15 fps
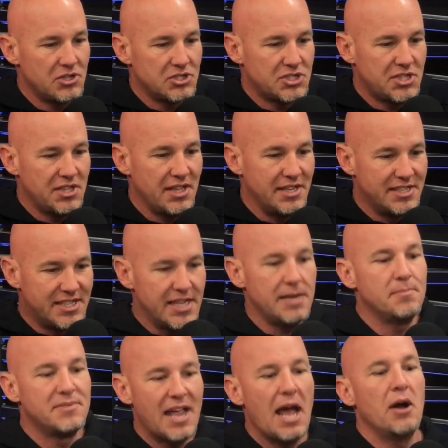to the
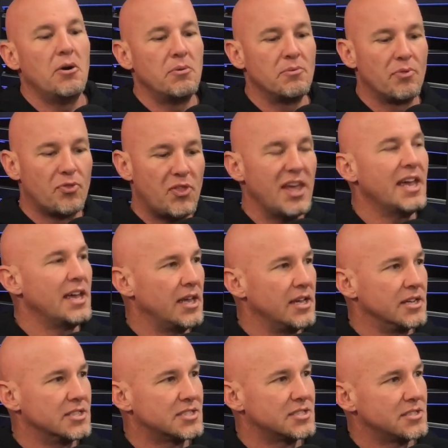deep down
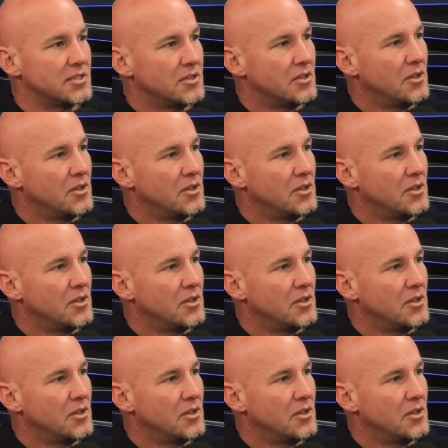things